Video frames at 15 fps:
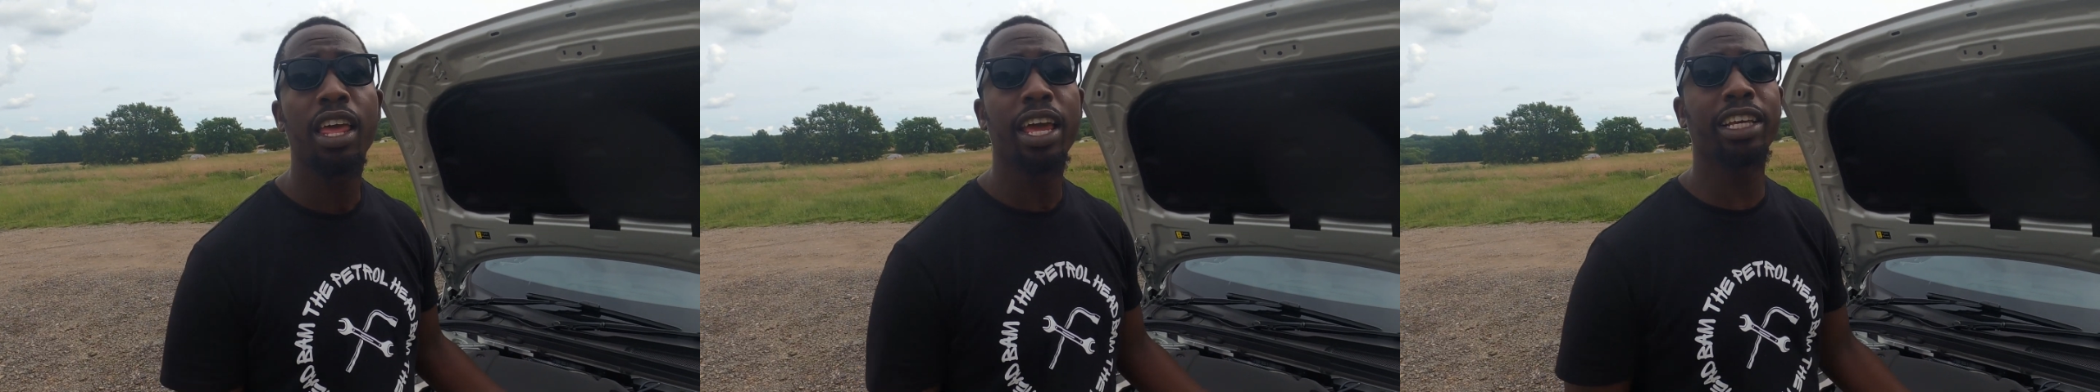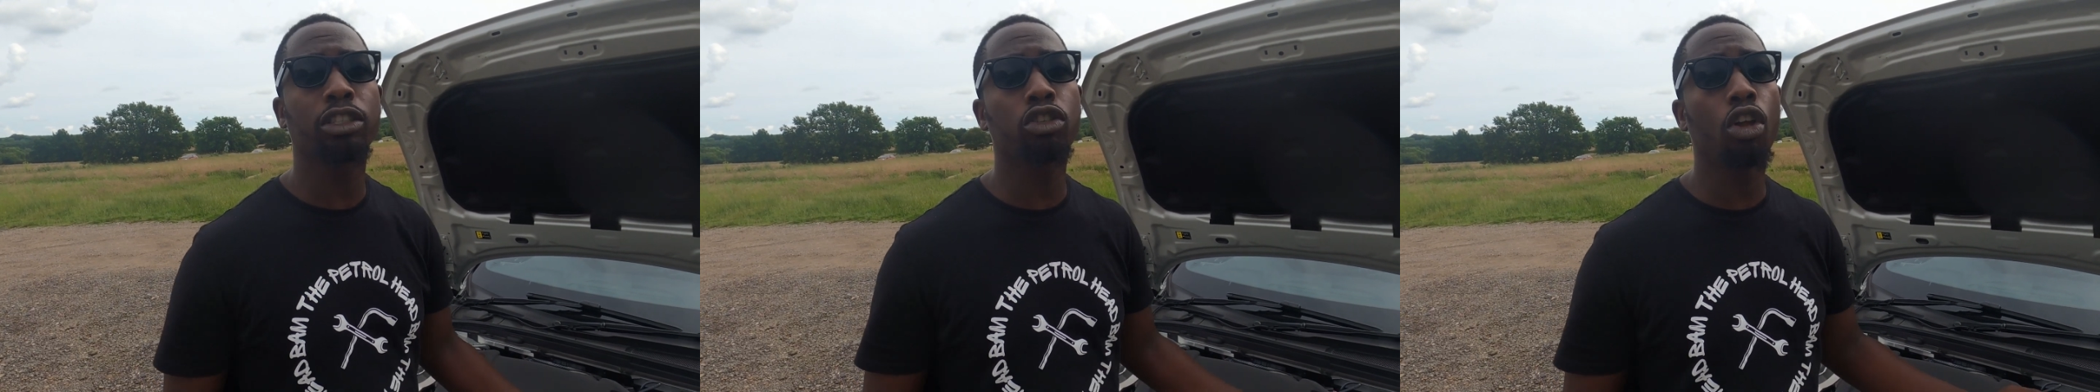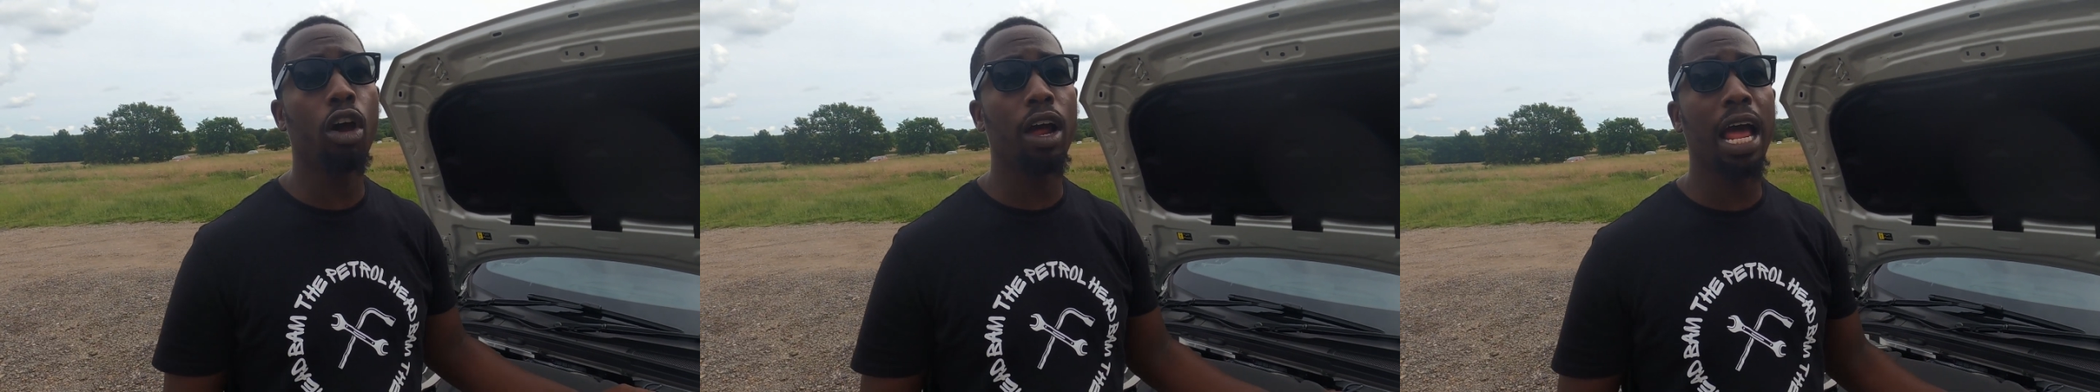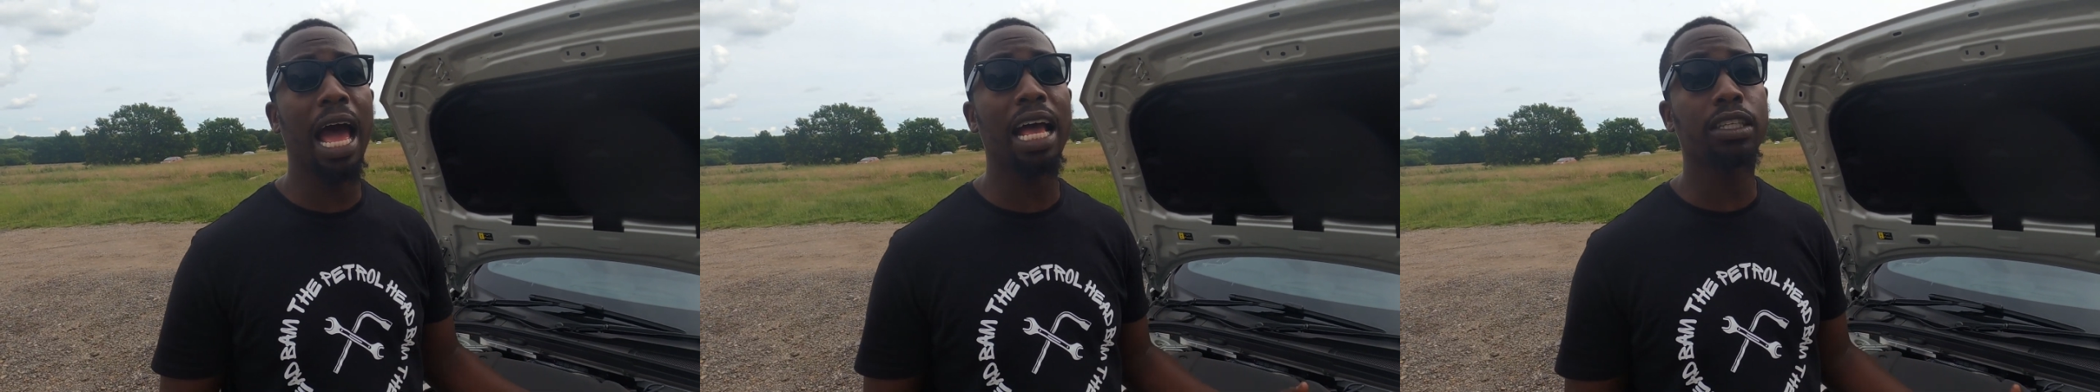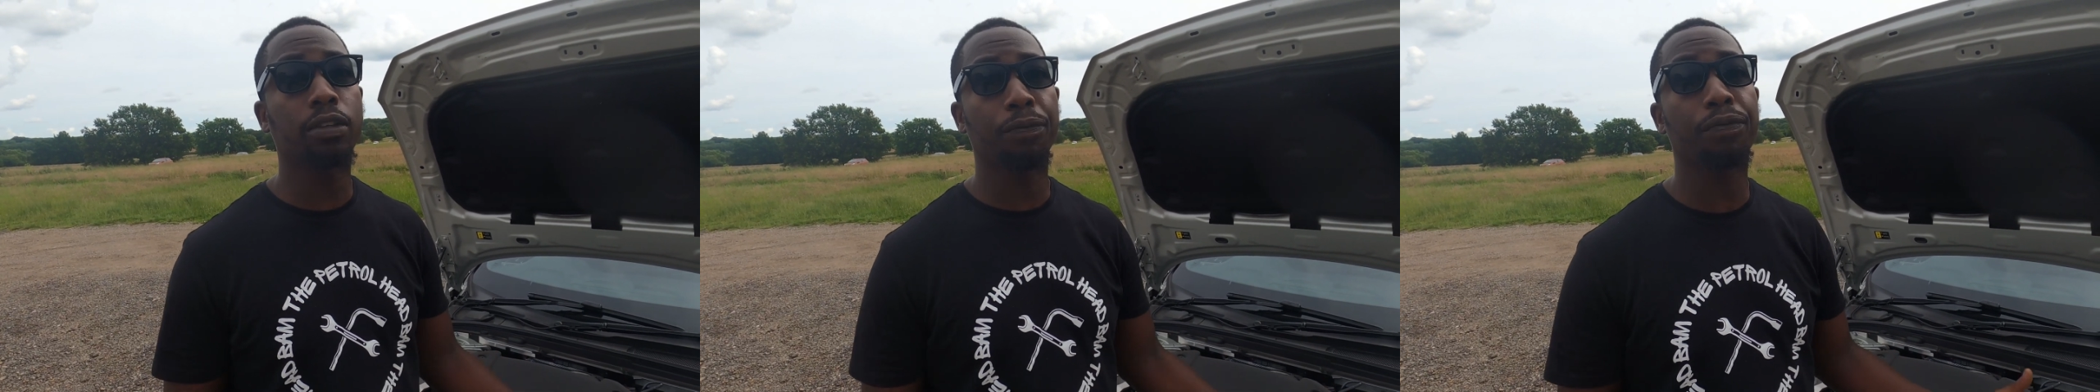It's not
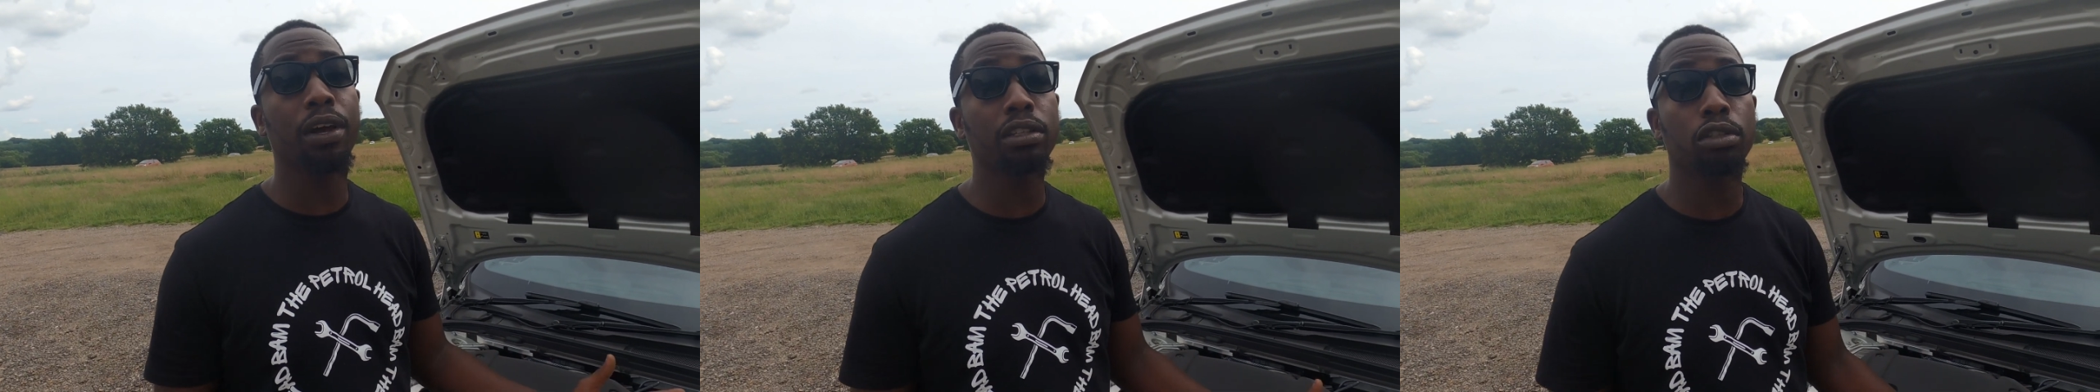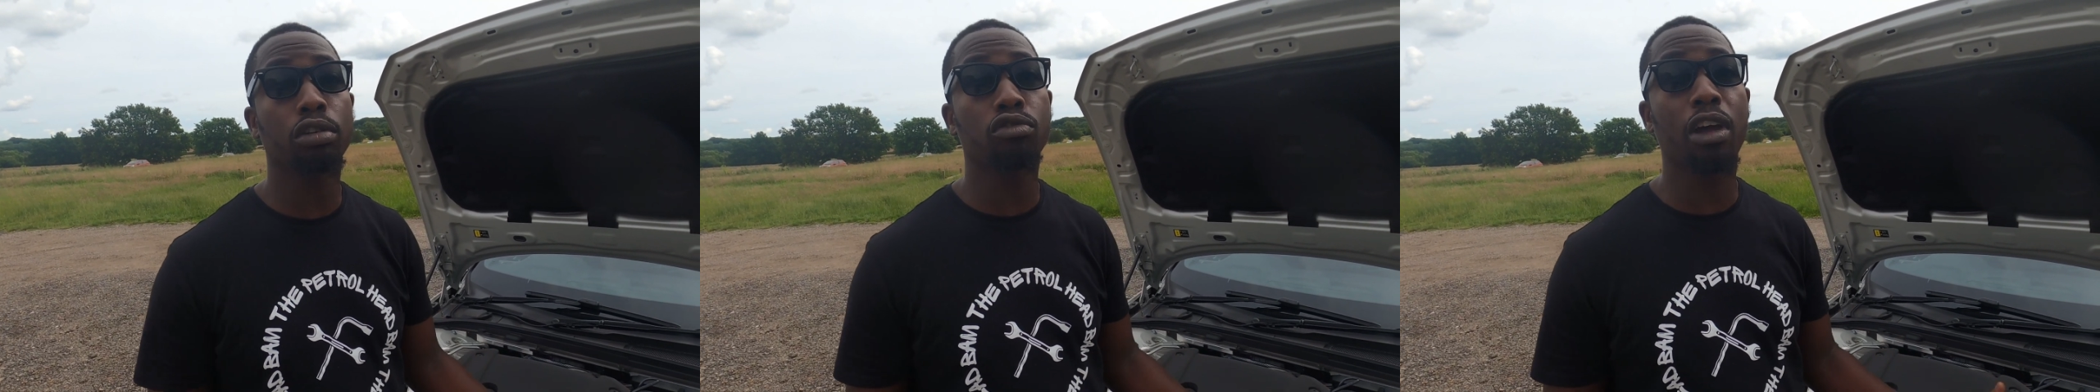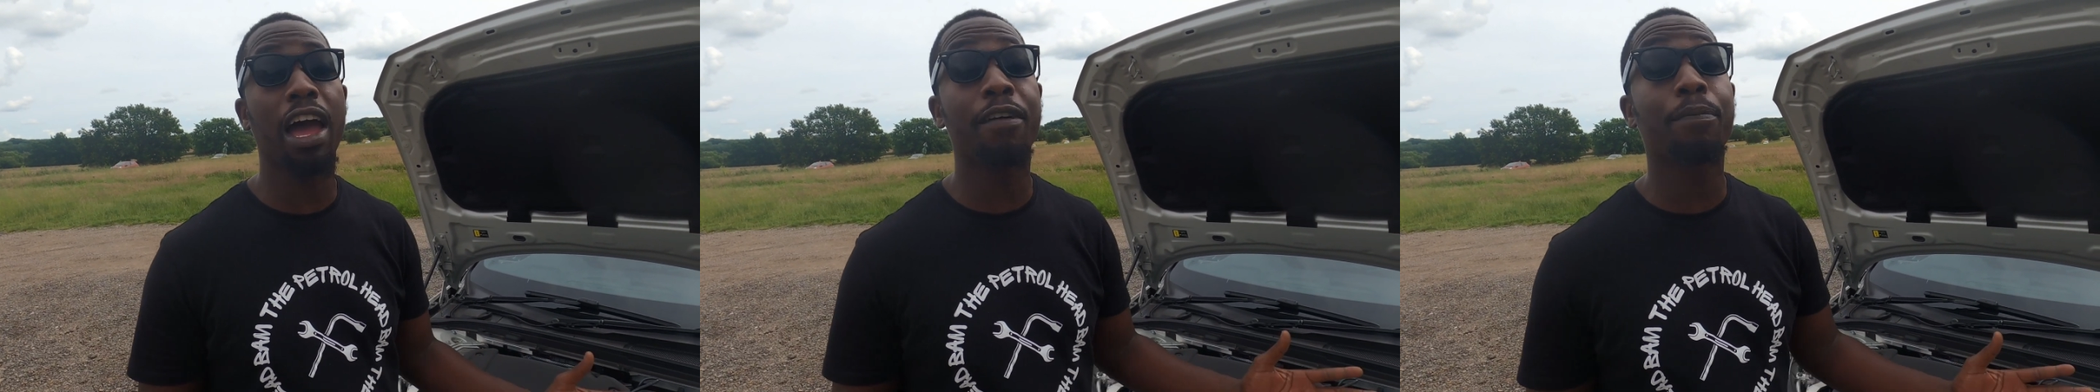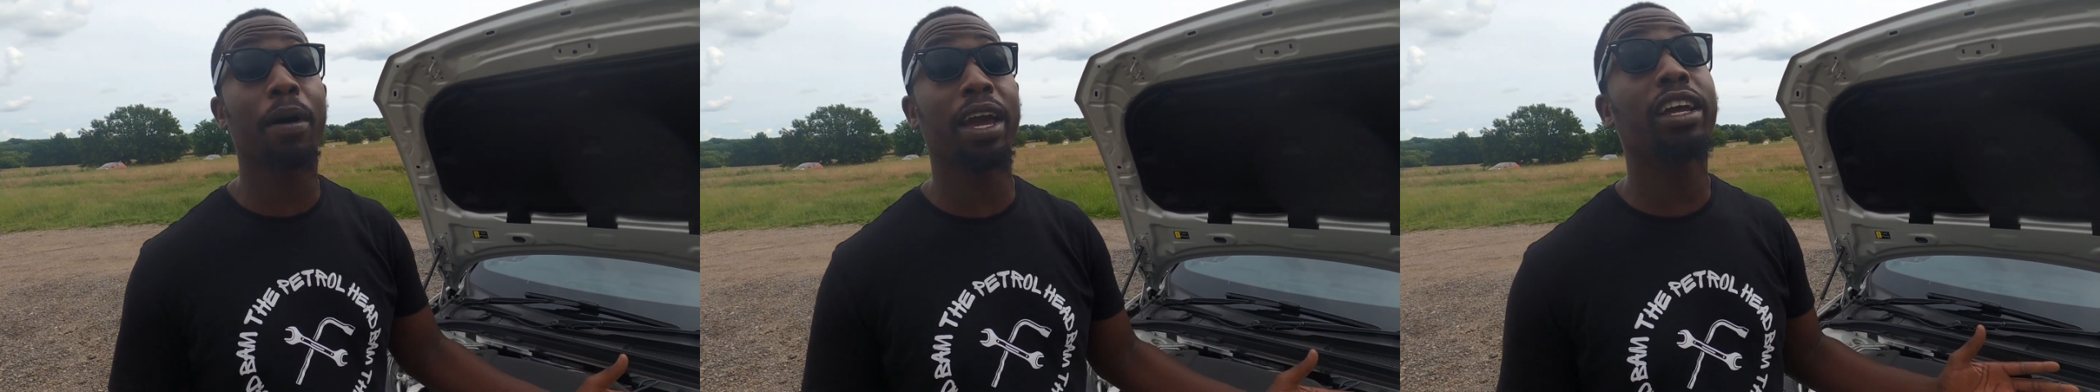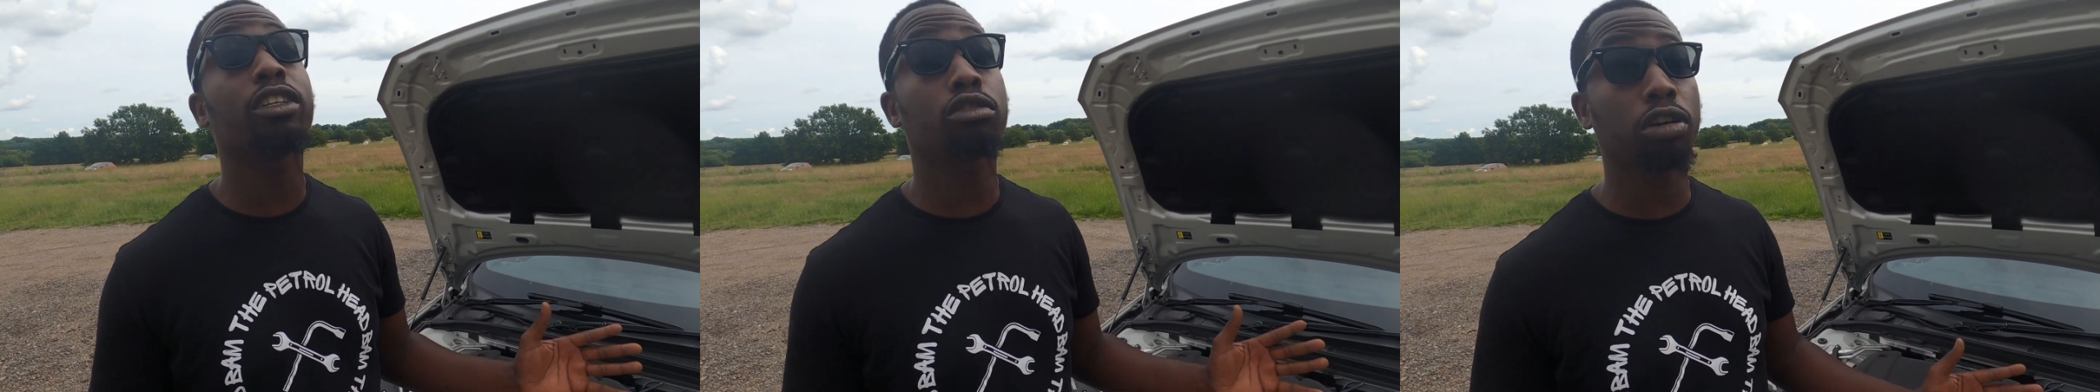as fun to drive,
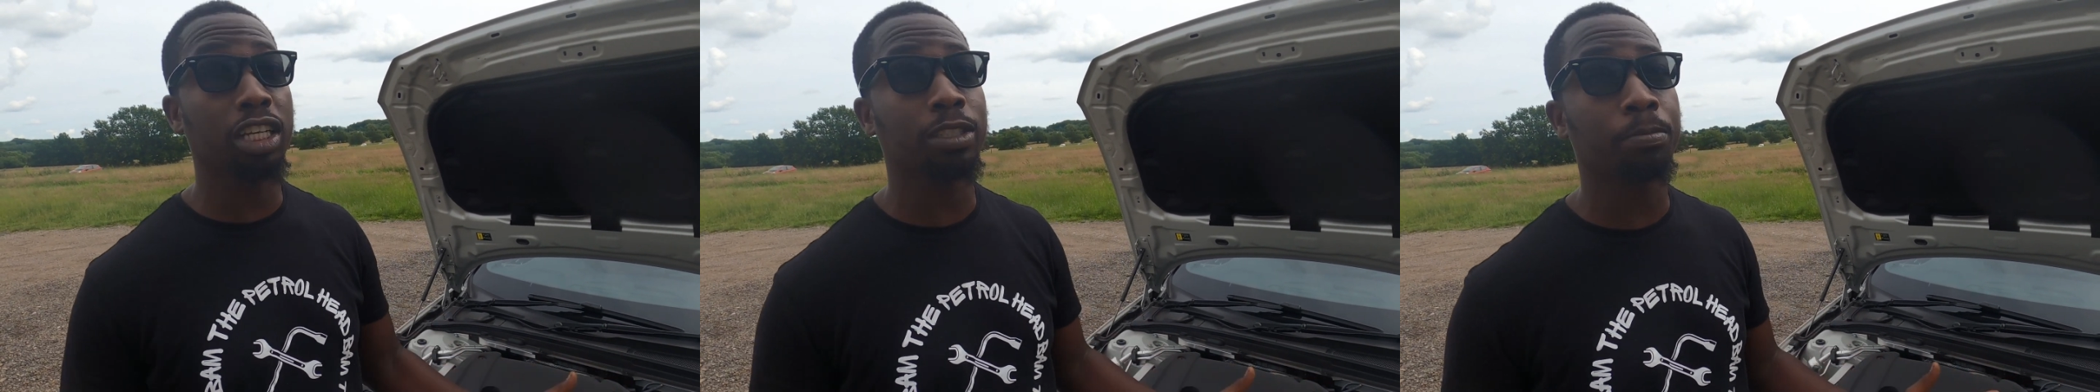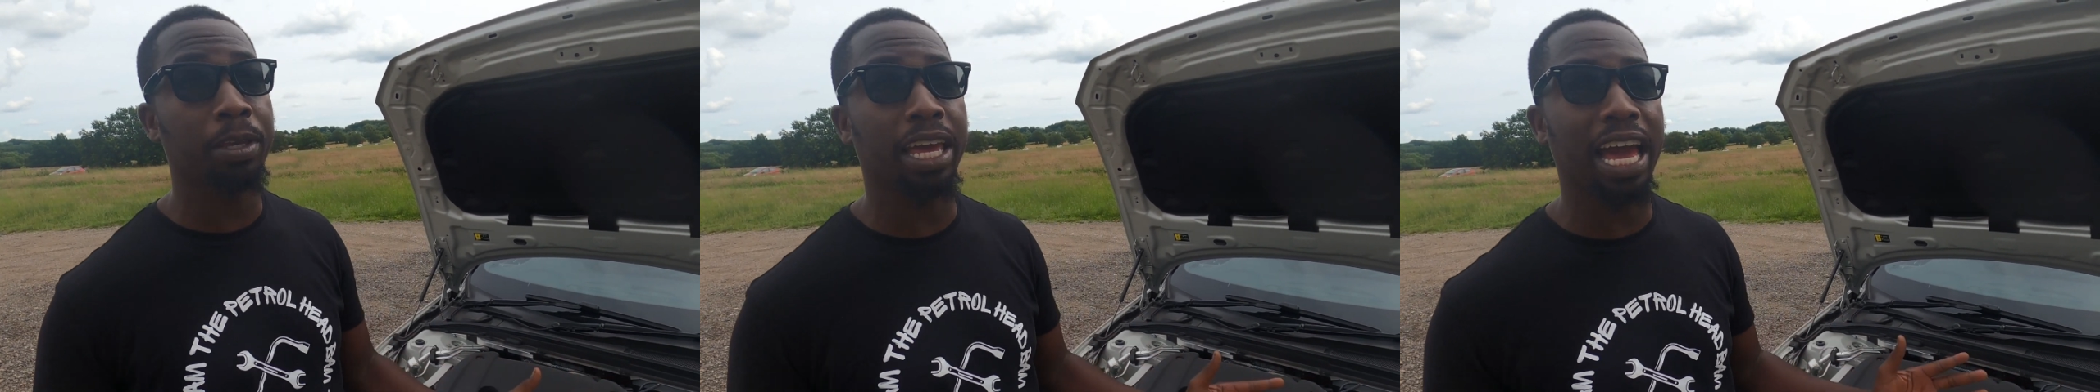but trust me,